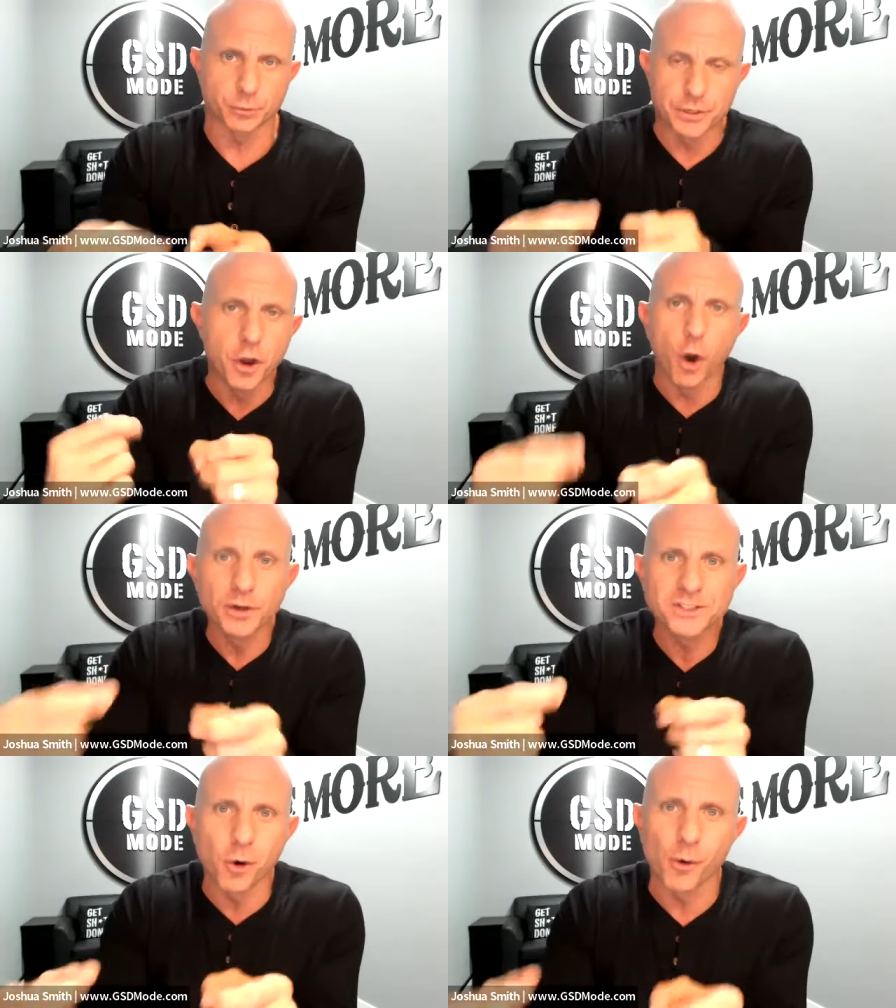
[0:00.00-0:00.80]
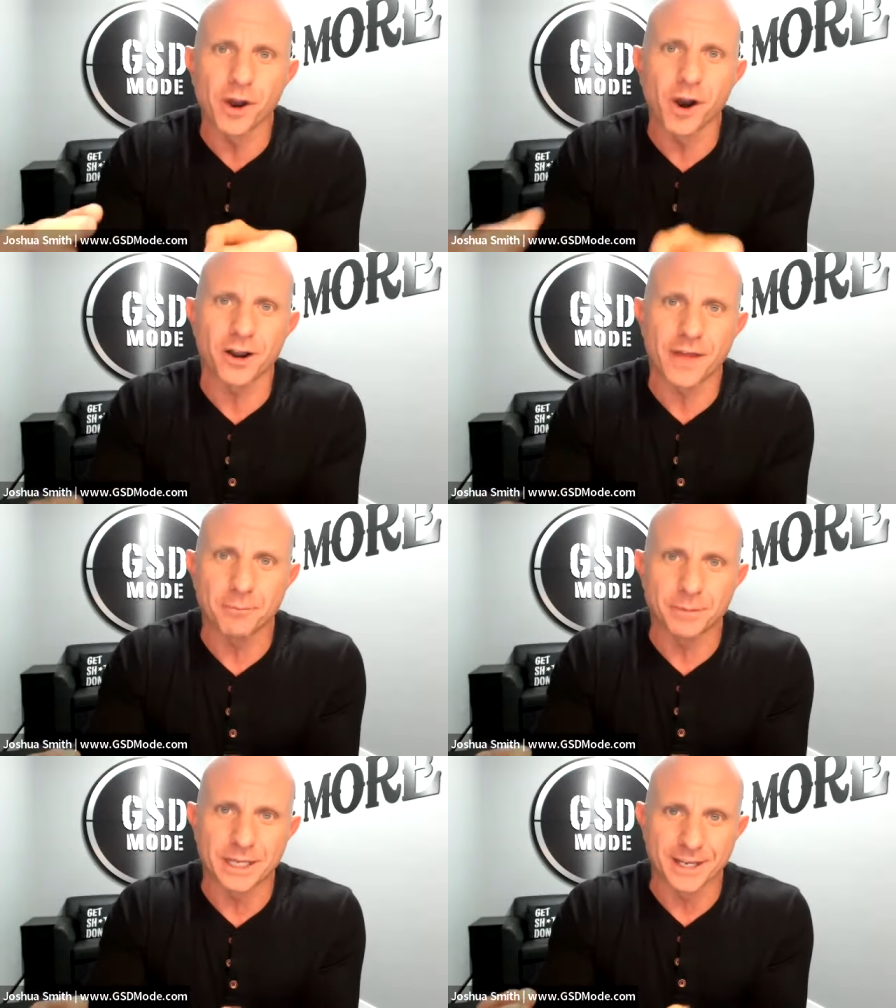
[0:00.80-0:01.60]
We know what's going on in
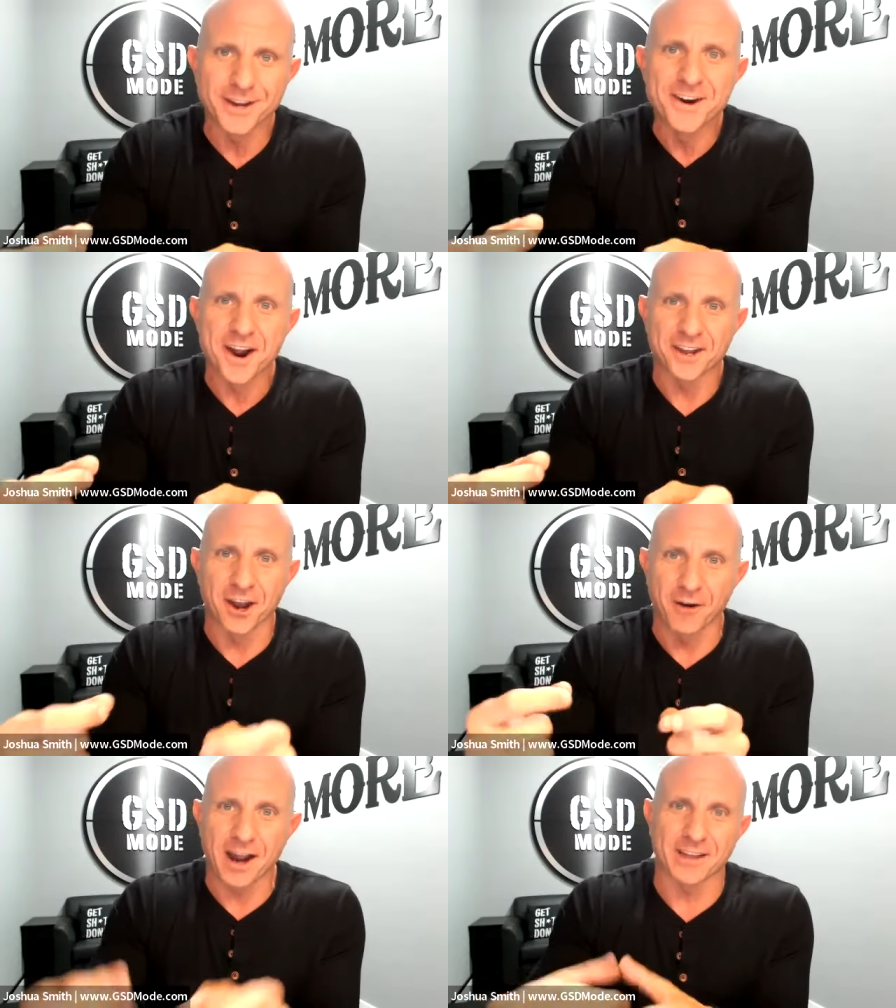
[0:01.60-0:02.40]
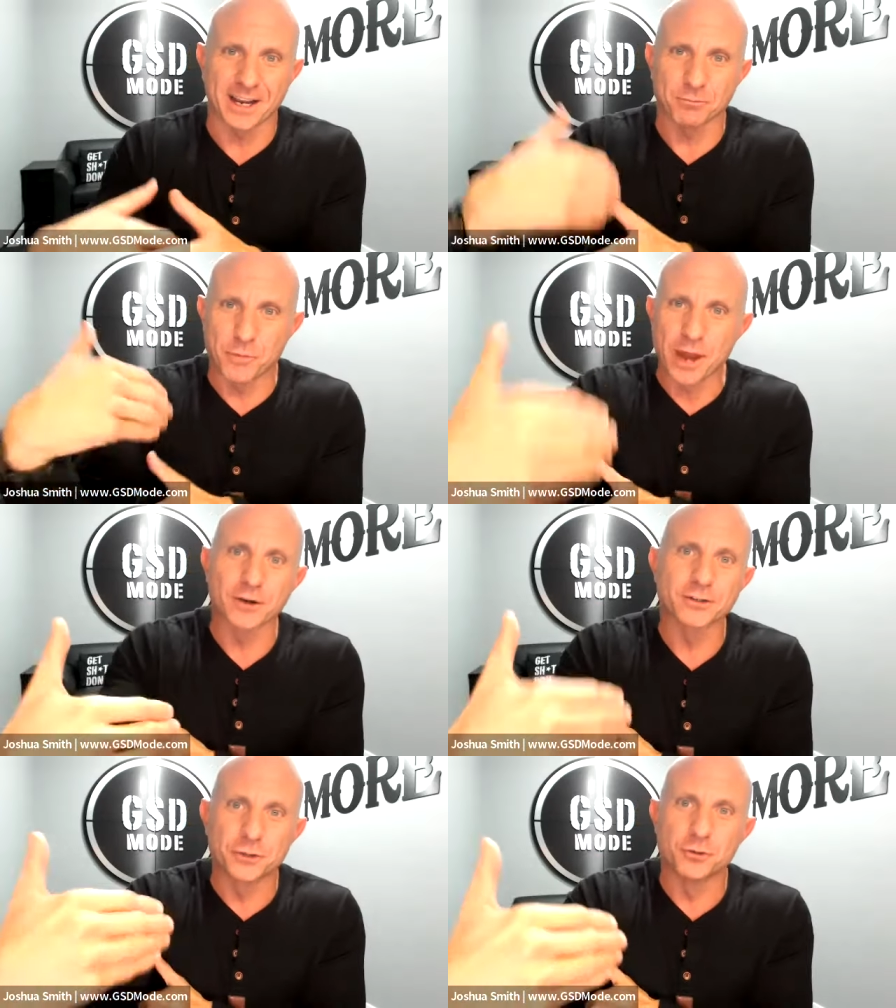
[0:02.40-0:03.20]
that meeting. Yeah, right. Like I'm
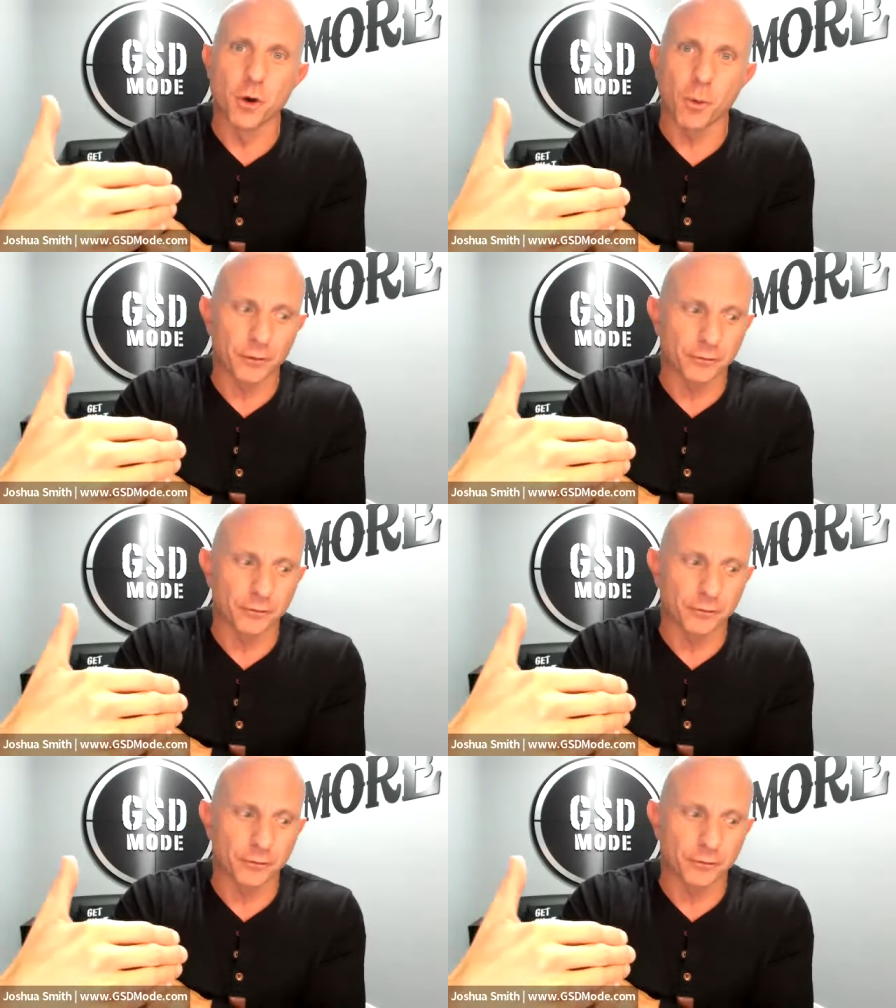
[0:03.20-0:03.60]
there to go